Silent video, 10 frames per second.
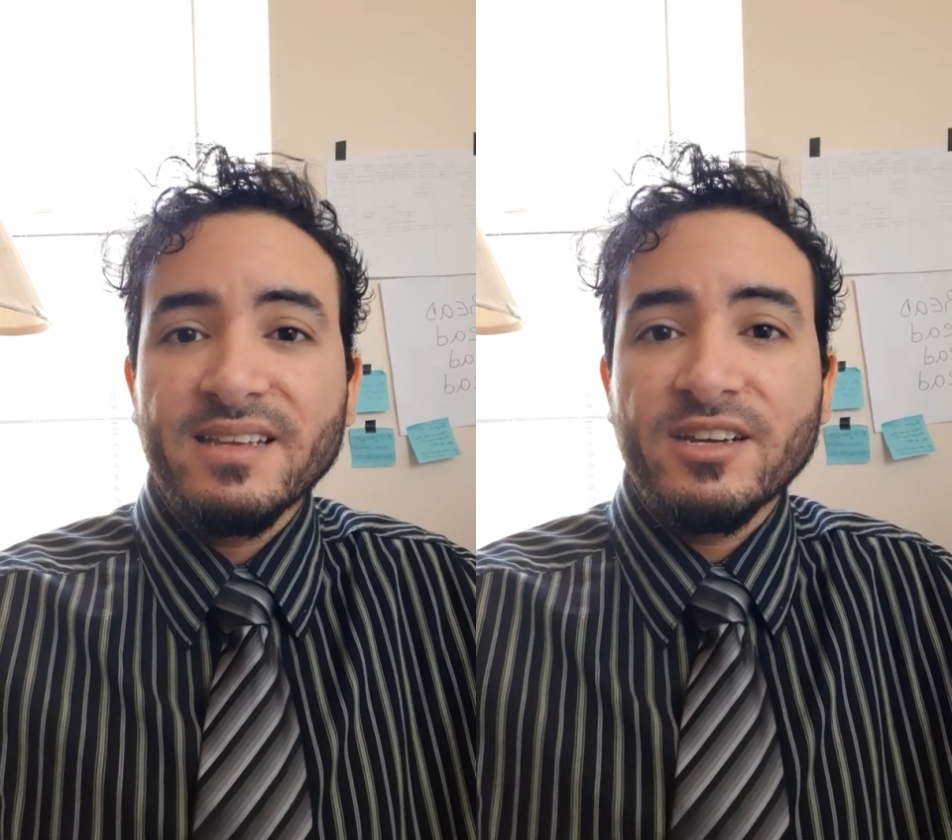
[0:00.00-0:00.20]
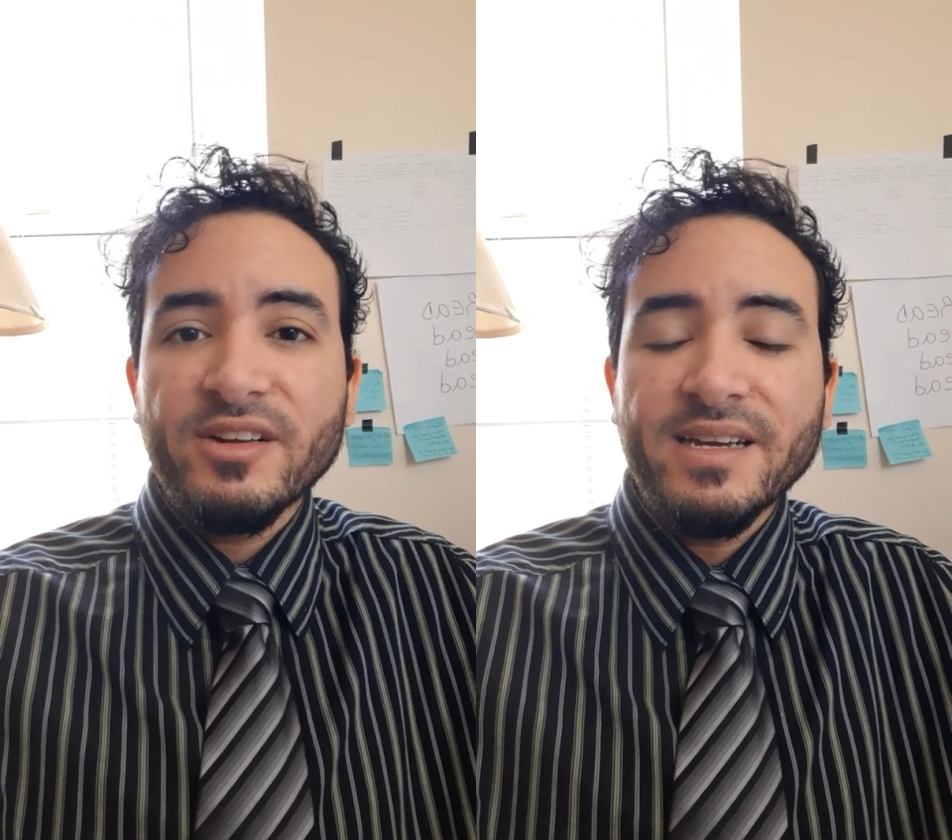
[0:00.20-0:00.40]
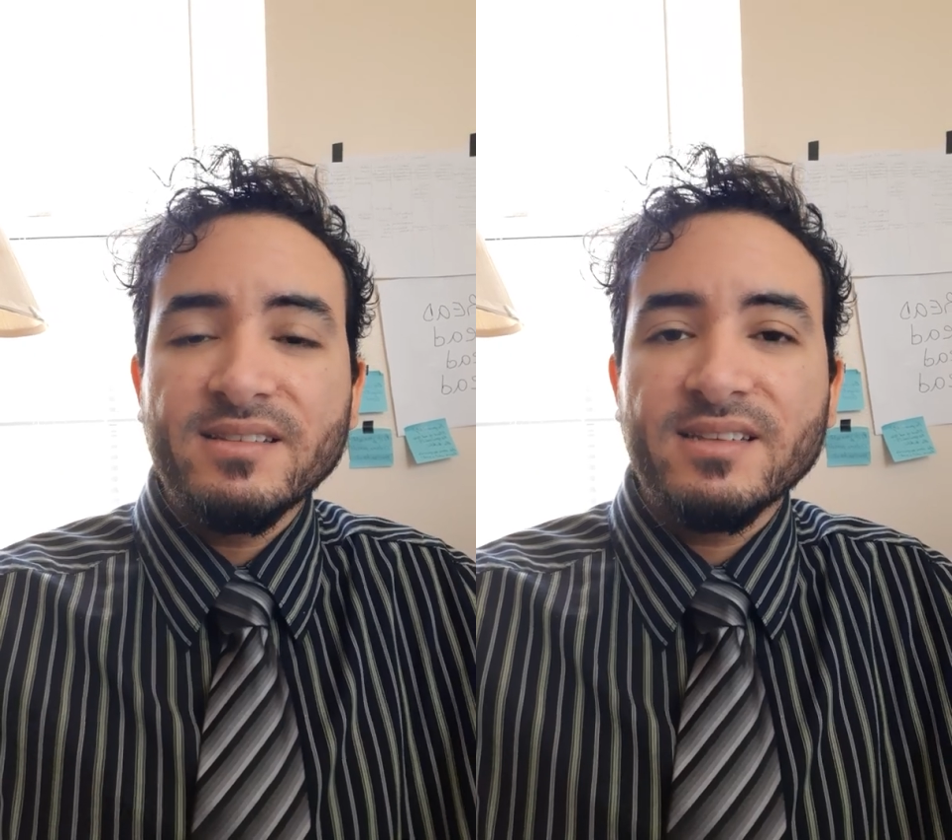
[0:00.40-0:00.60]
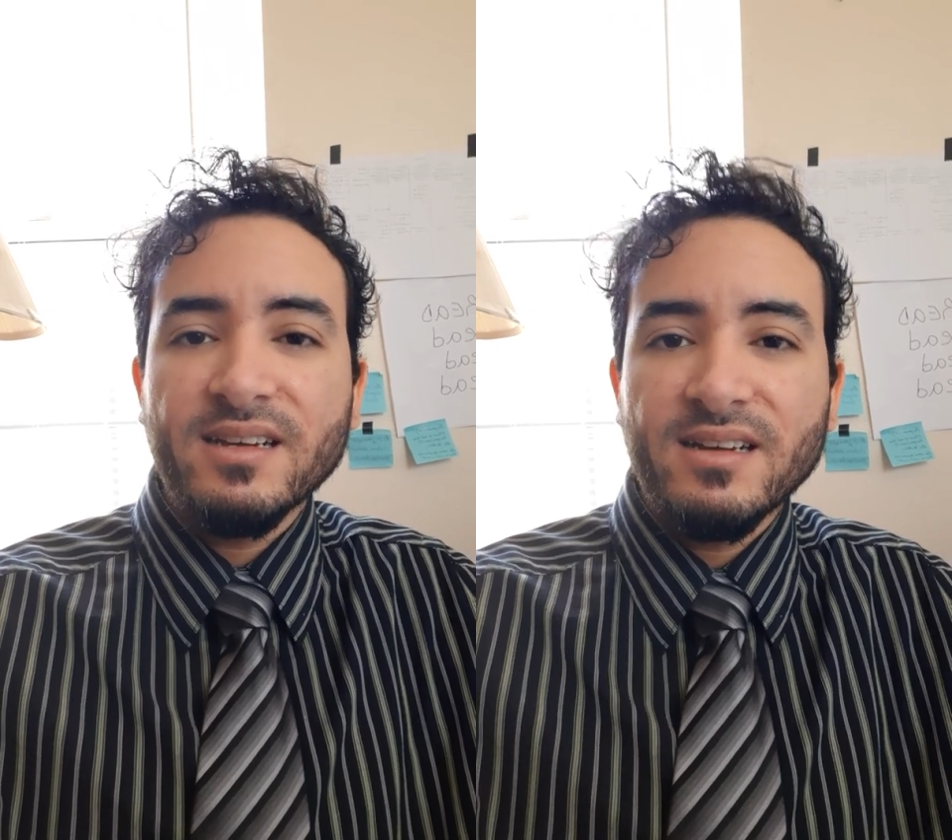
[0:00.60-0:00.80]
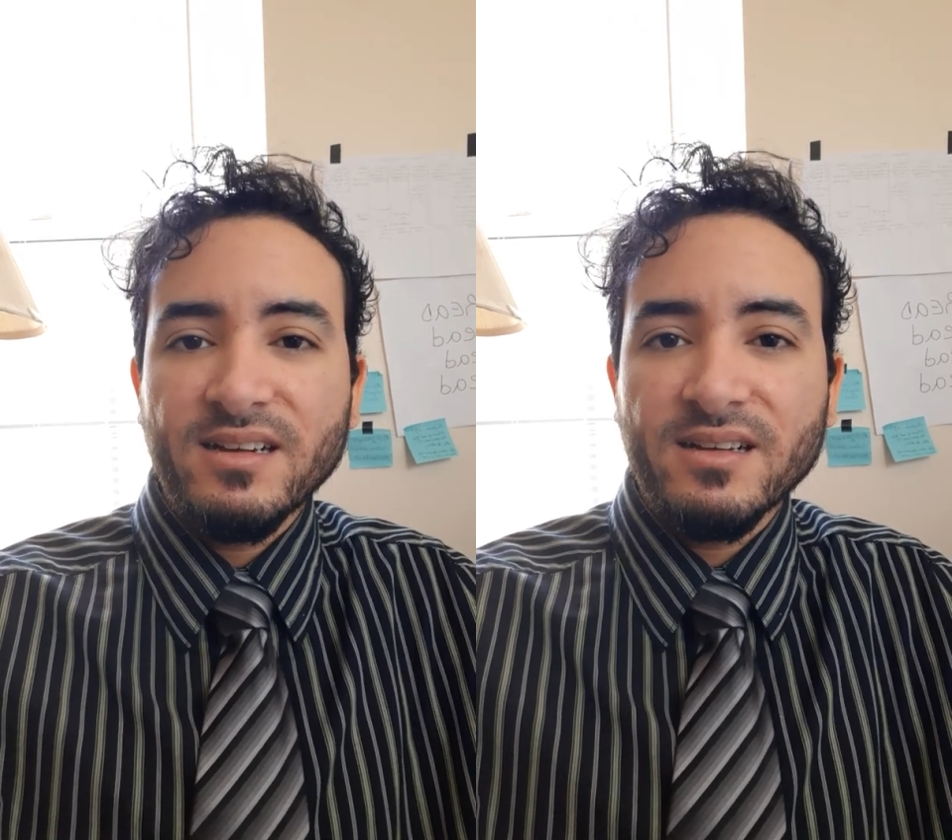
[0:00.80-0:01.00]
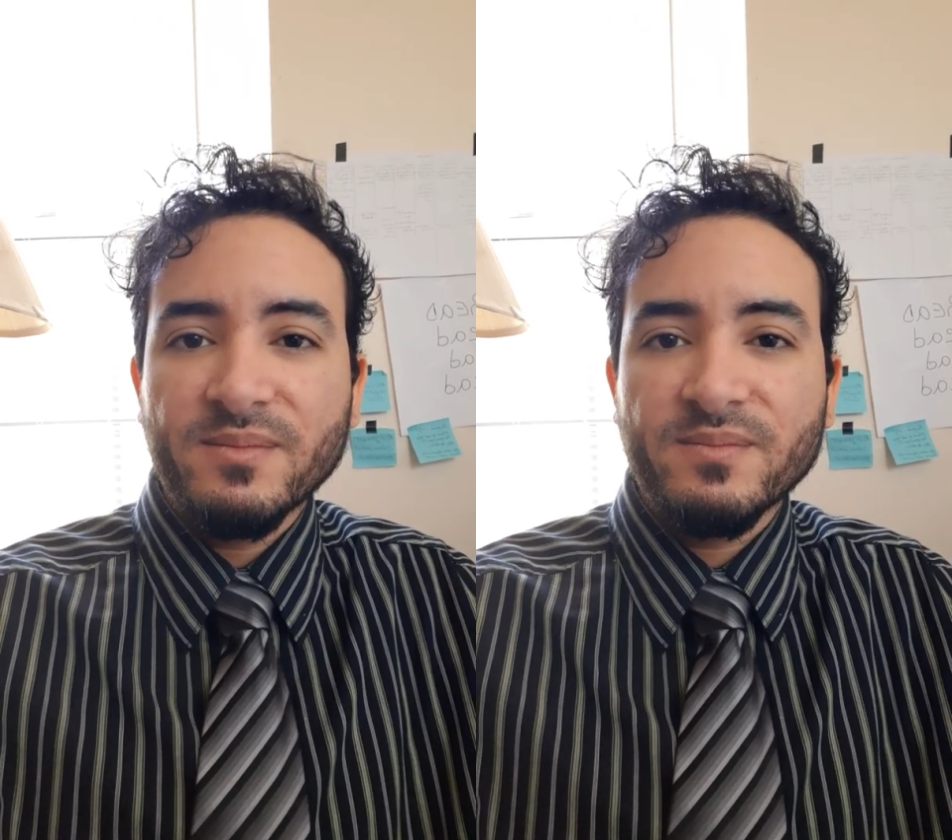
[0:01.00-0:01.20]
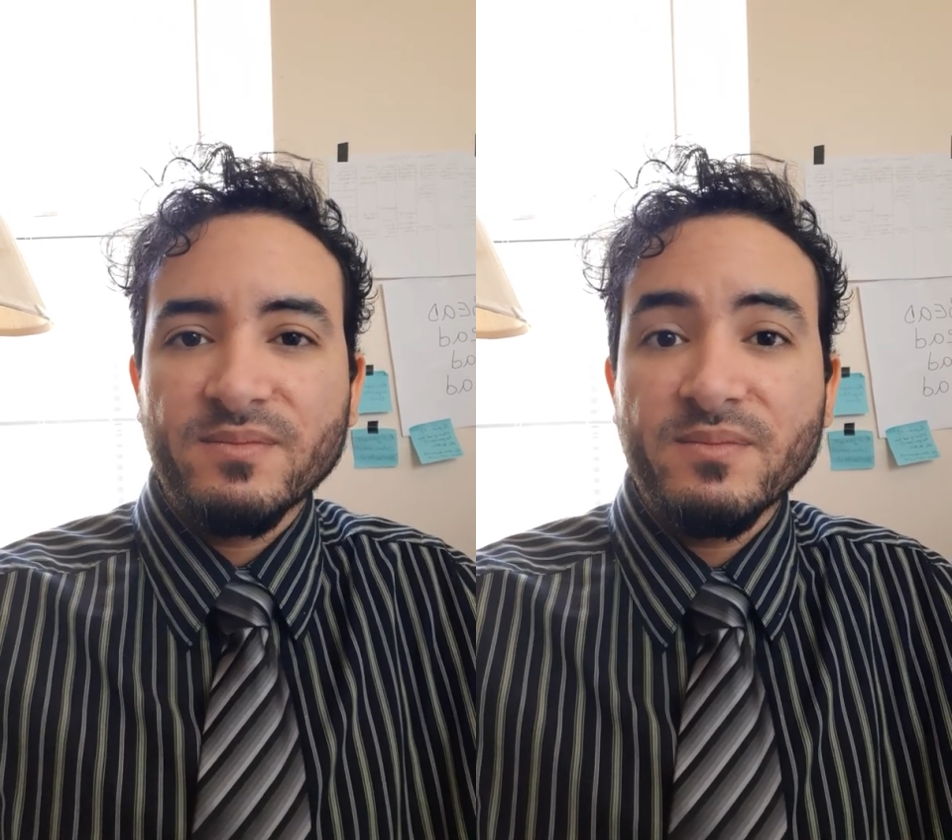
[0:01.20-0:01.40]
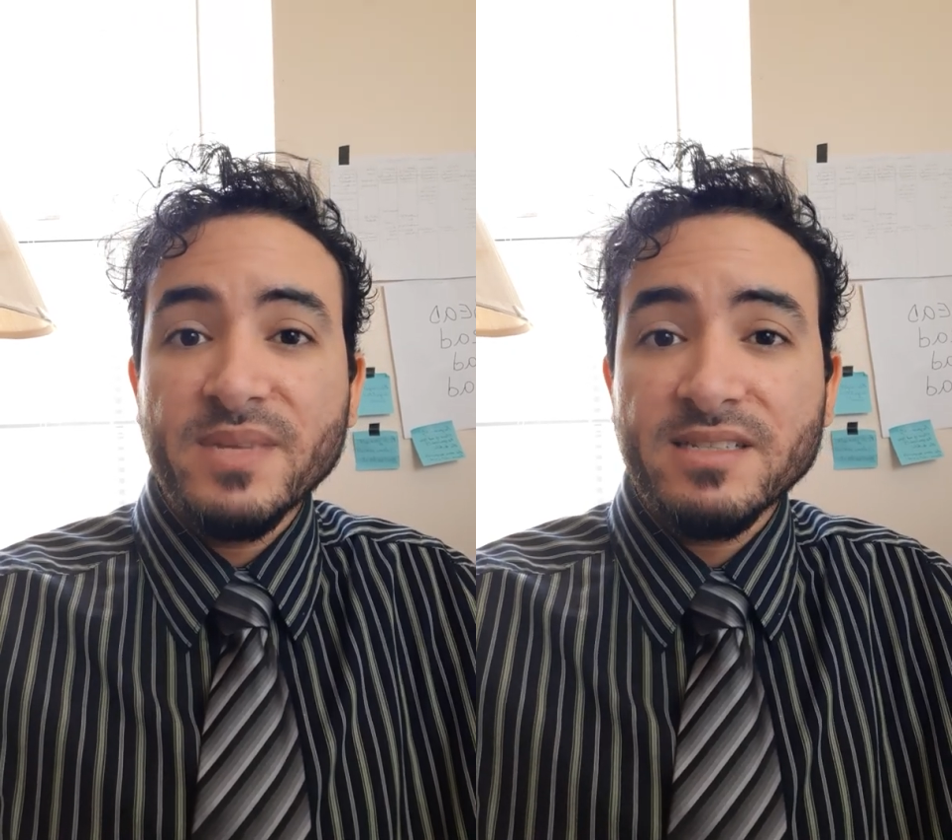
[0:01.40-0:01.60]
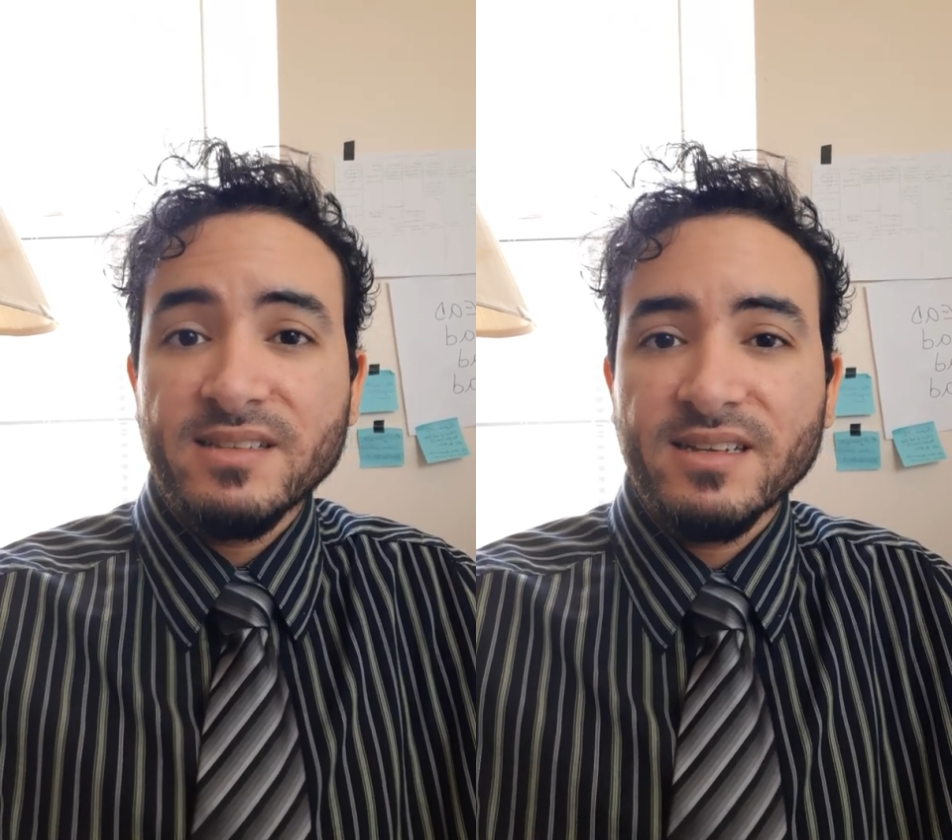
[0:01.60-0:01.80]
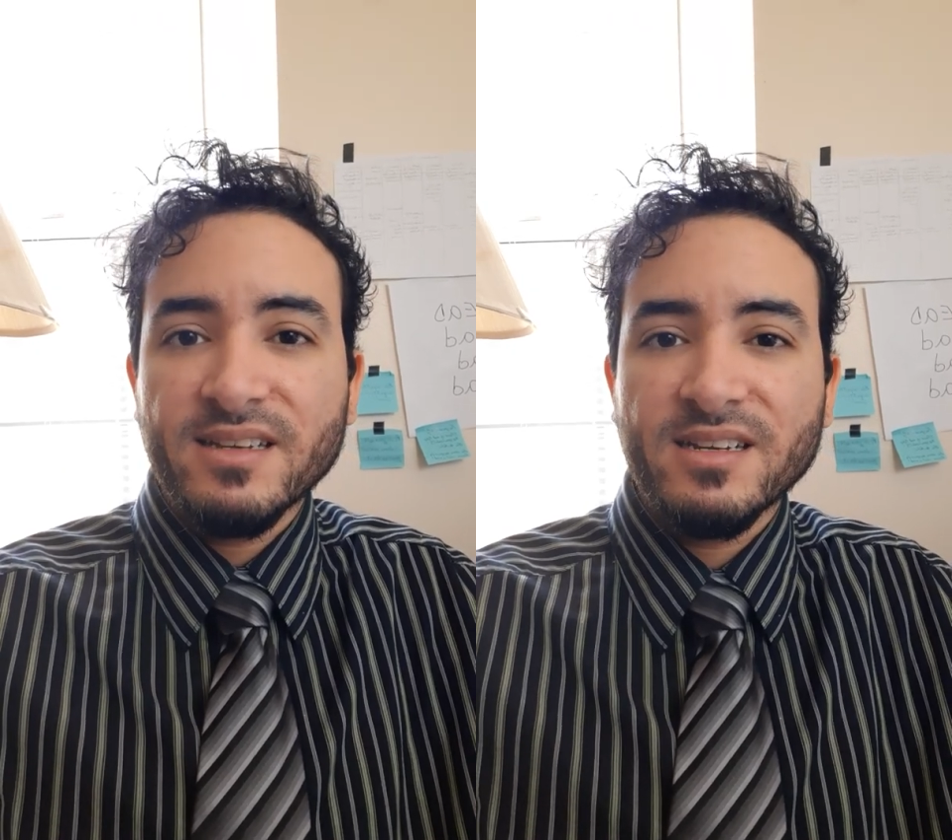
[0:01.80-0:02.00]
great
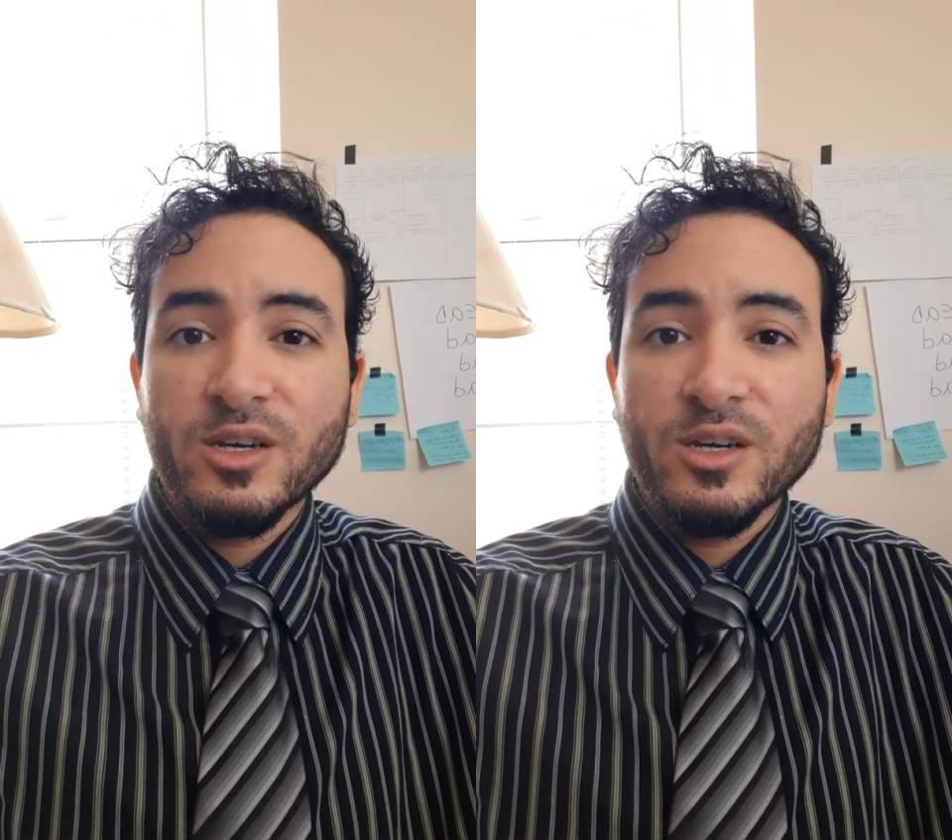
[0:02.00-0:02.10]
mystic